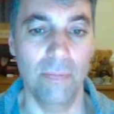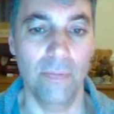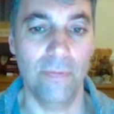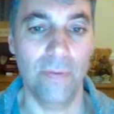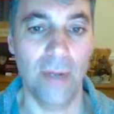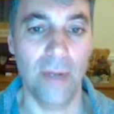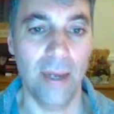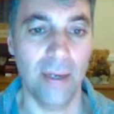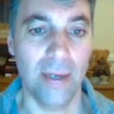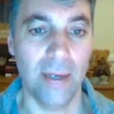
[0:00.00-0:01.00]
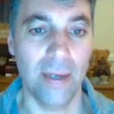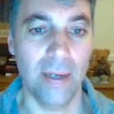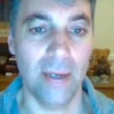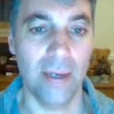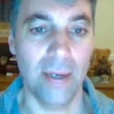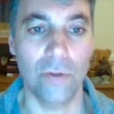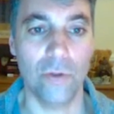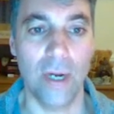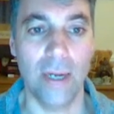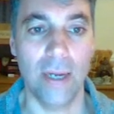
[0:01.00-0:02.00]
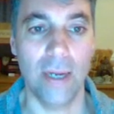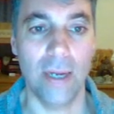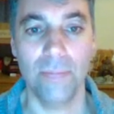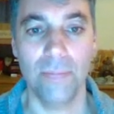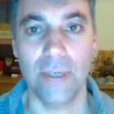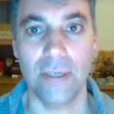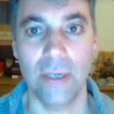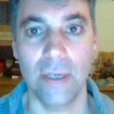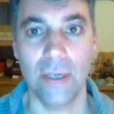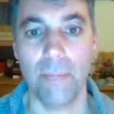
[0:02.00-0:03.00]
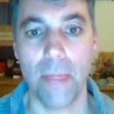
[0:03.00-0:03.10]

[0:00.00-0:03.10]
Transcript: flag or triangle setting up.